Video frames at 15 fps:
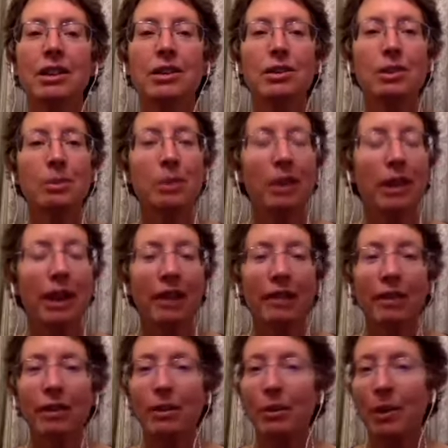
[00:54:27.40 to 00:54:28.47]
So wherever
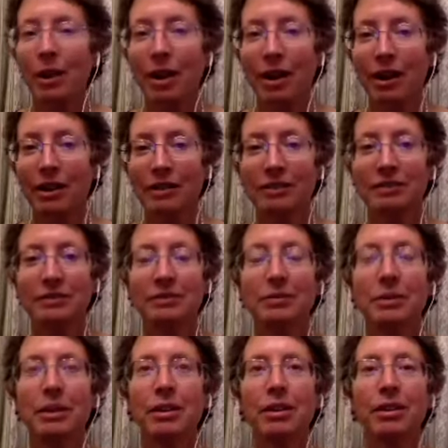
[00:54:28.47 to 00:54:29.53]
you are,
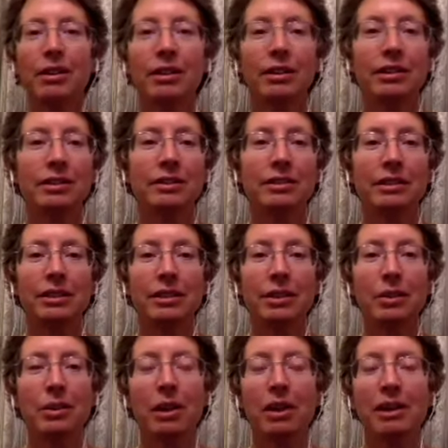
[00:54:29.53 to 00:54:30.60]
whether
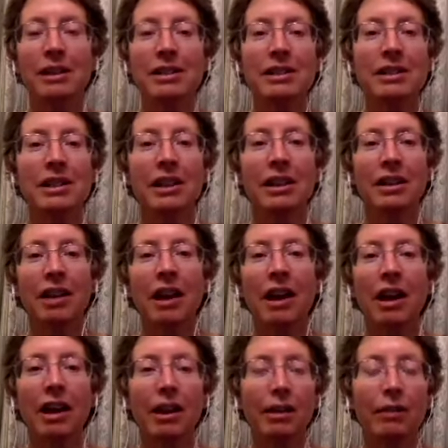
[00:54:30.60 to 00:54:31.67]
you are listening
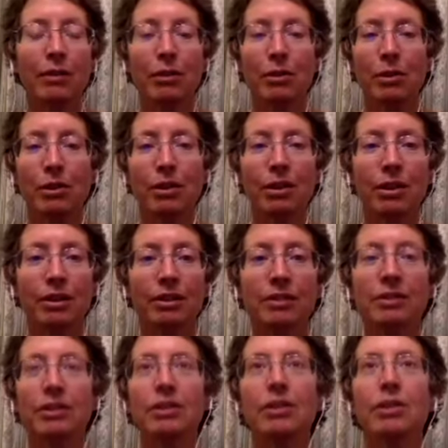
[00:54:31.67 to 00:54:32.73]
live or
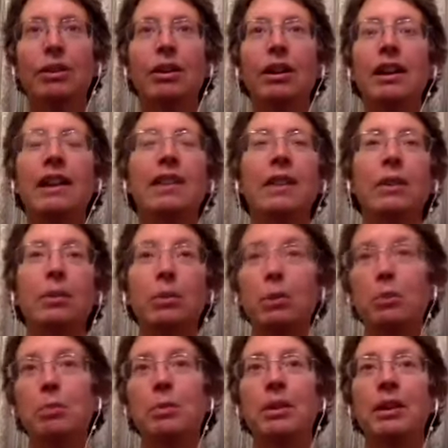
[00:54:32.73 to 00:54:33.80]
you're in the
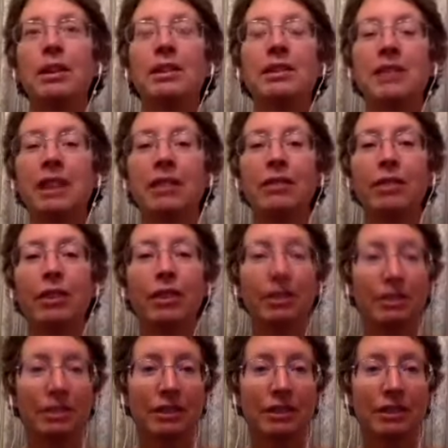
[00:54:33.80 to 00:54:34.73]
group in Denver,